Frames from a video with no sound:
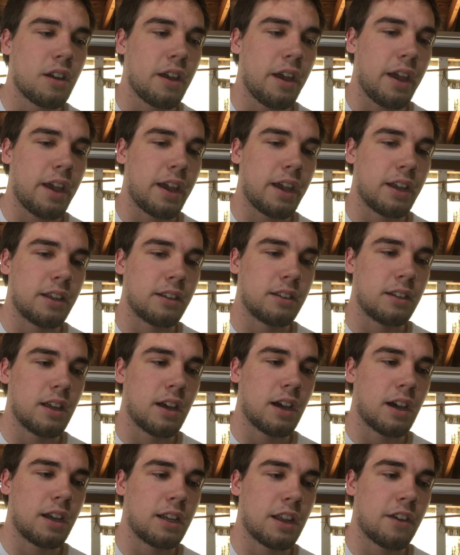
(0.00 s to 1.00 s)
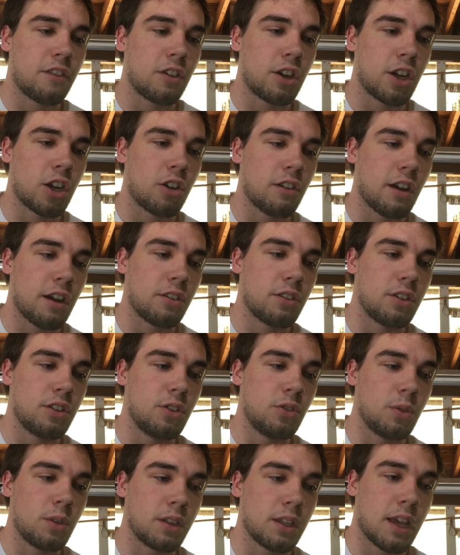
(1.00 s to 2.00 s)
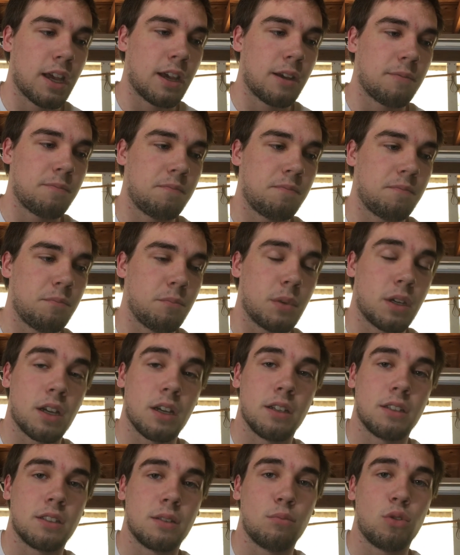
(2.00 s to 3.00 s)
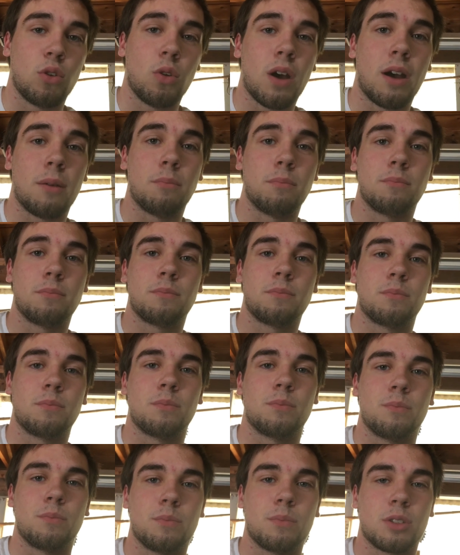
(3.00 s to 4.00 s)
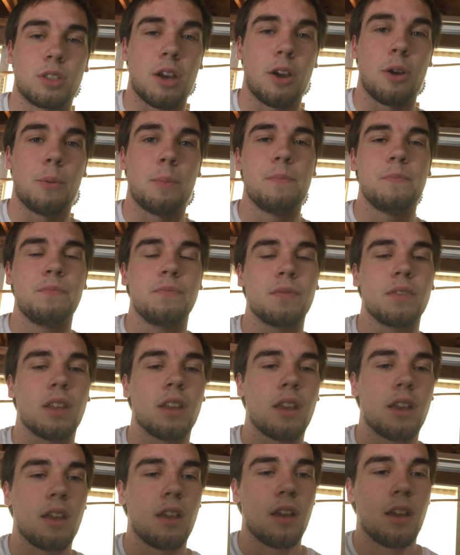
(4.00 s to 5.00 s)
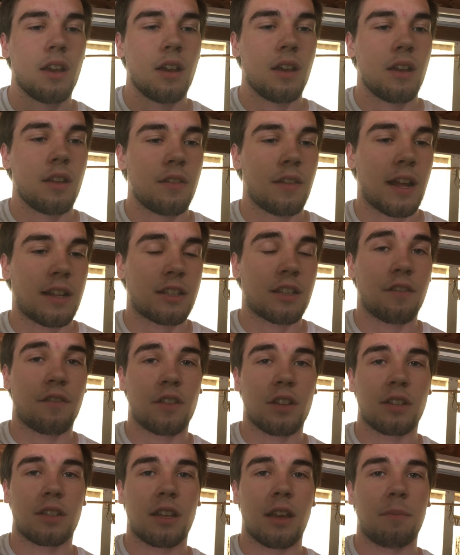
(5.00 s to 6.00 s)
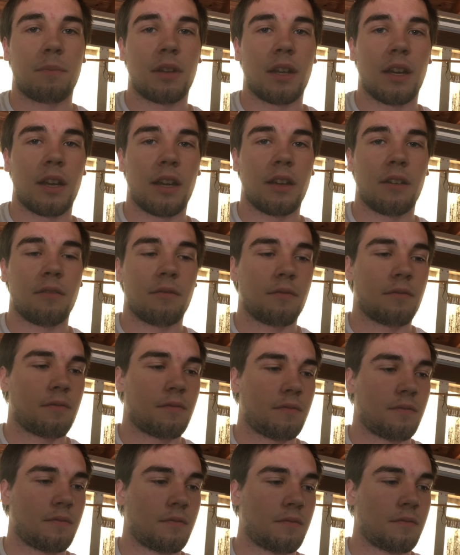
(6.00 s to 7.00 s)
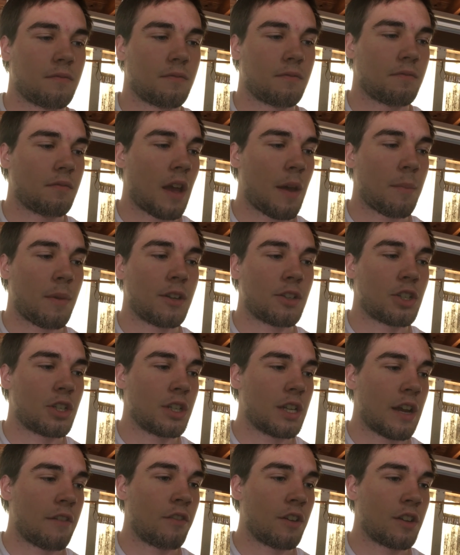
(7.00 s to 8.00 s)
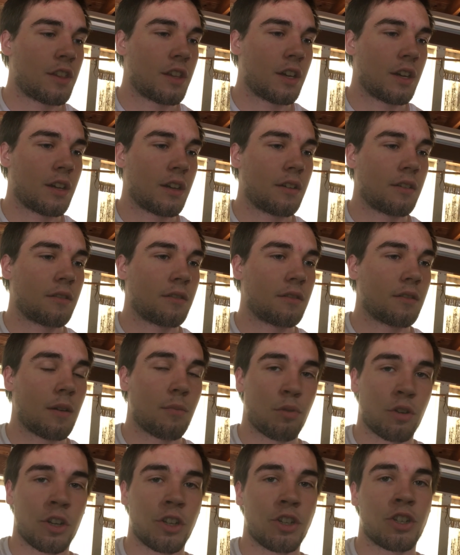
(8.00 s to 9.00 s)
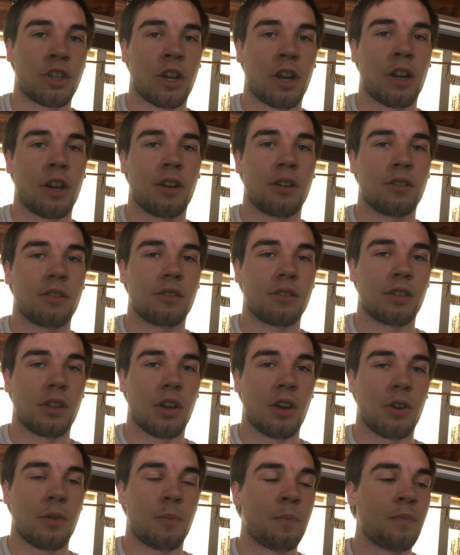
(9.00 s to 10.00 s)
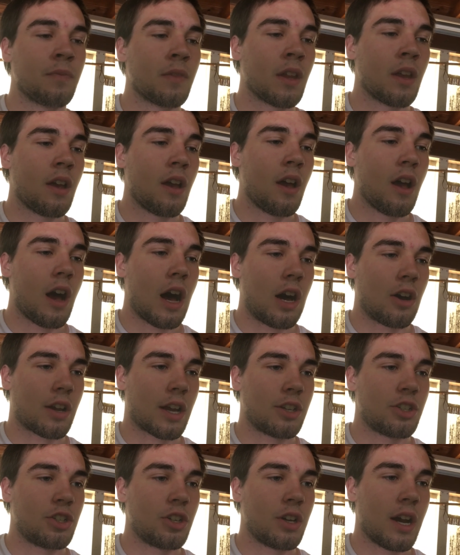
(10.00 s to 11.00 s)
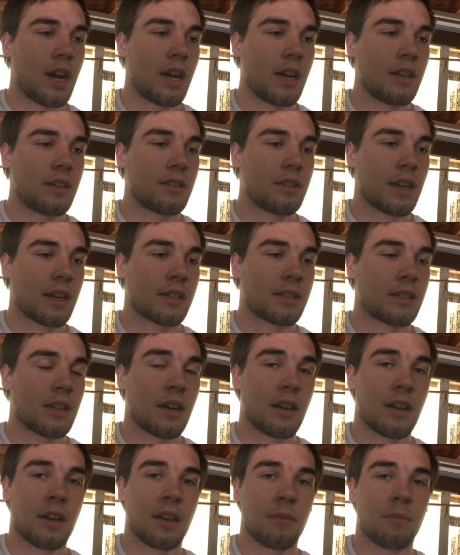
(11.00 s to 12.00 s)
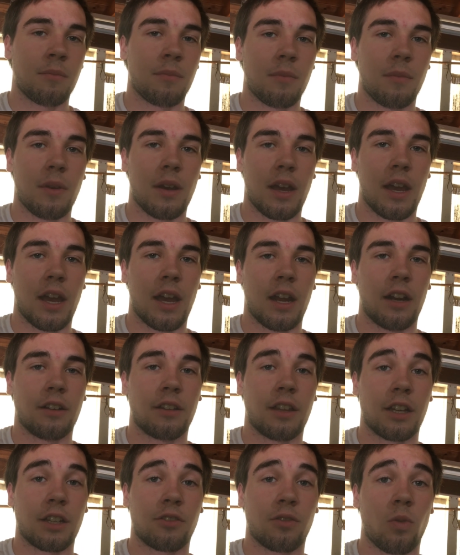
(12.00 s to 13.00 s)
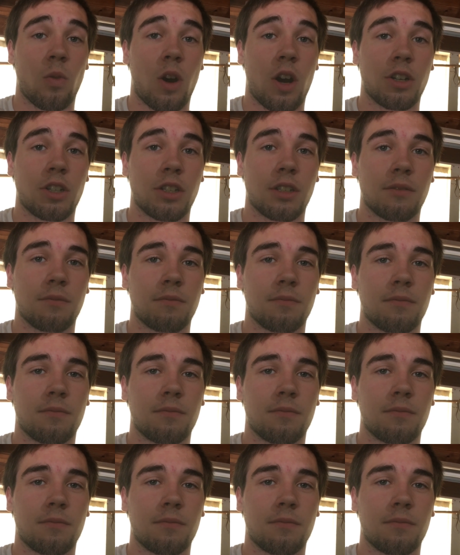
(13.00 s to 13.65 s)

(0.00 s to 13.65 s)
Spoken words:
and I never got around to doing that because it blew up. So that's it for this update. I mentioned everything, I'm pretty sure, so I'll catch you guys next time, and thanks for watching.